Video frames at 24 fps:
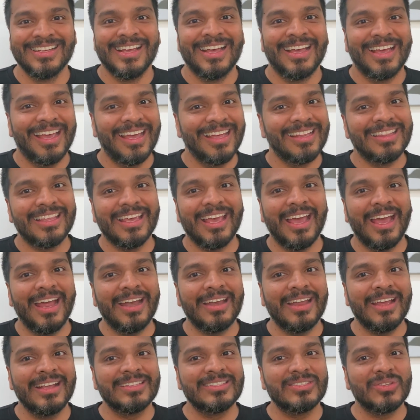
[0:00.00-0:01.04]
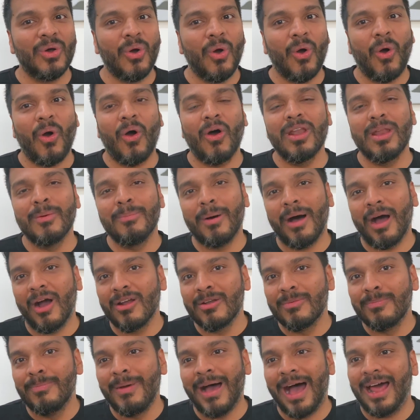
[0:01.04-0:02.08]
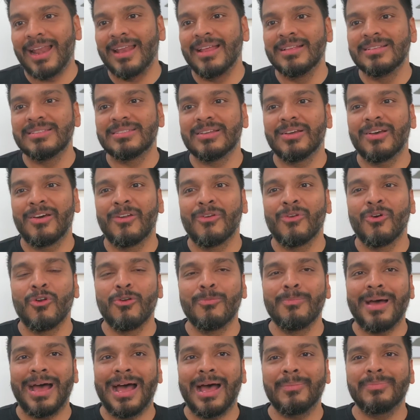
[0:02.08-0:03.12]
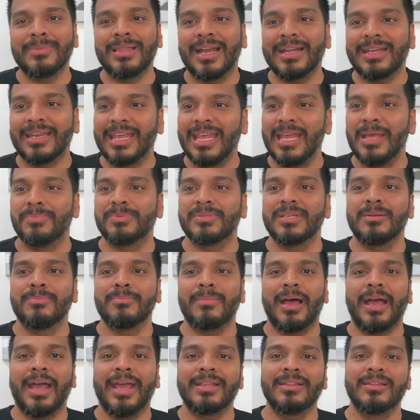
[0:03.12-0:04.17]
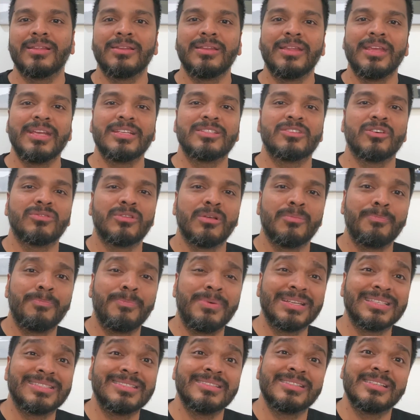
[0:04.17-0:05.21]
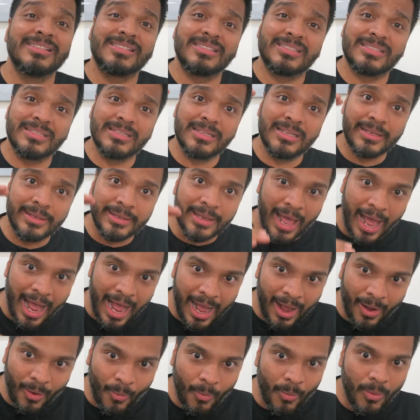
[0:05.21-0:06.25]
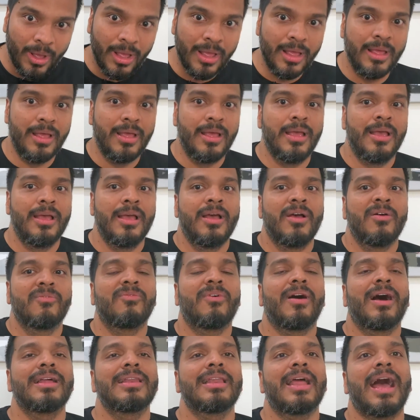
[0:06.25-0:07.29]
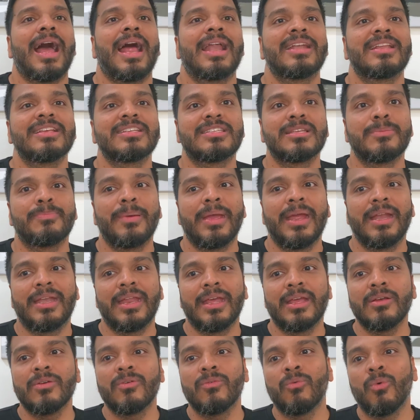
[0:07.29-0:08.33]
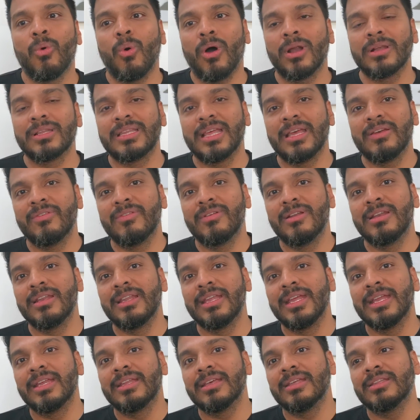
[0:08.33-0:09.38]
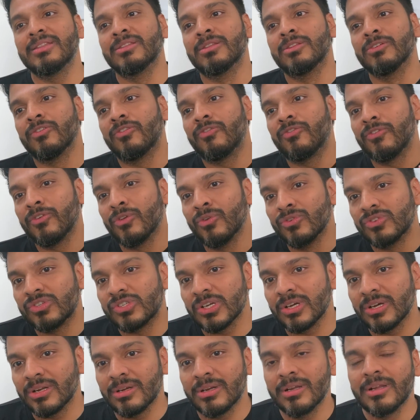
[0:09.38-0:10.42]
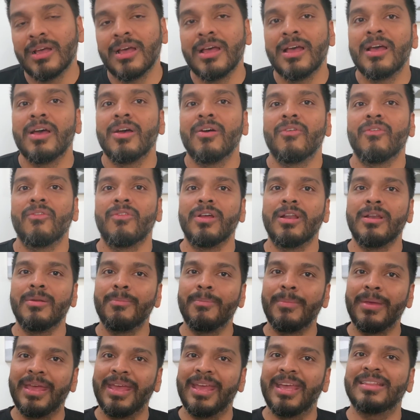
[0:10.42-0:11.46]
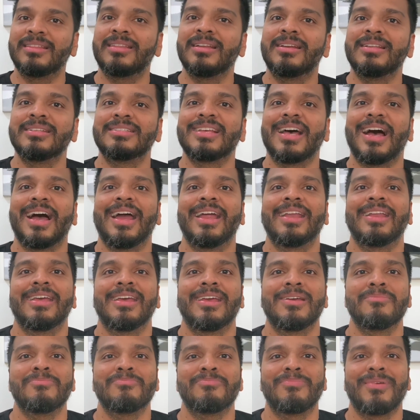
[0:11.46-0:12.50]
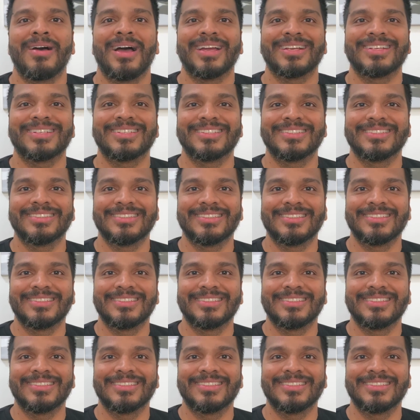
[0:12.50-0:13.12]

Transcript: In the end, it's all about balance, a roadmap that keeps in mind the needs of the business now while anticipating what they will need in the future will make the desired impact.